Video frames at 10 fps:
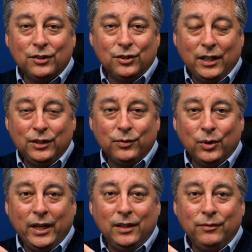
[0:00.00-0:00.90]
in exchange
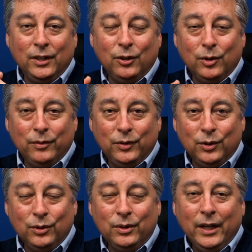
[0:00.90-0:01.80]
for a video
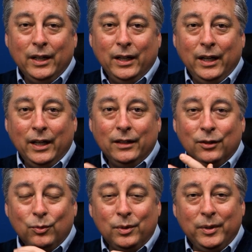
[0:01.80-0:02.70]
review,
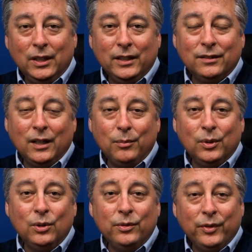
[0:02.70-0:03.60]
and there will be links down
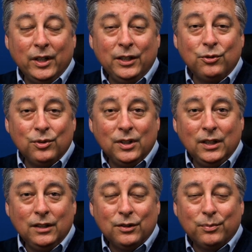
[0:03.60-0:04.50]
below if you're
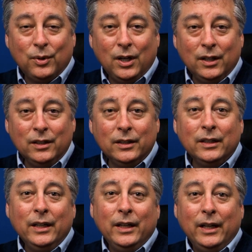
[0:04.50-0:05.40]
interested in this
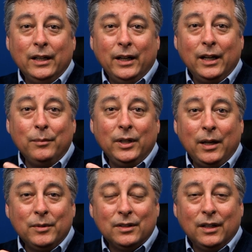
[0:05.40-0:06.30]
product. And I am an
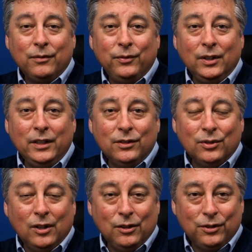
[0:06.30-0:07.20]
Amazon affiliate,
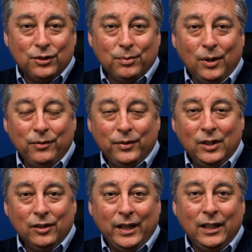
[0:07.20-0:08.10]
so I'll earn a small
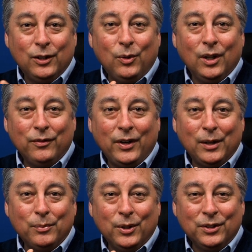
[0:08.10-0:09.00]
fee on any
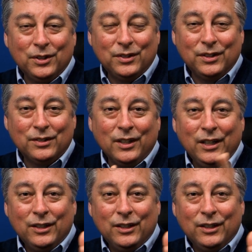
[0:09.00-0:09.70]
qualifying purchases.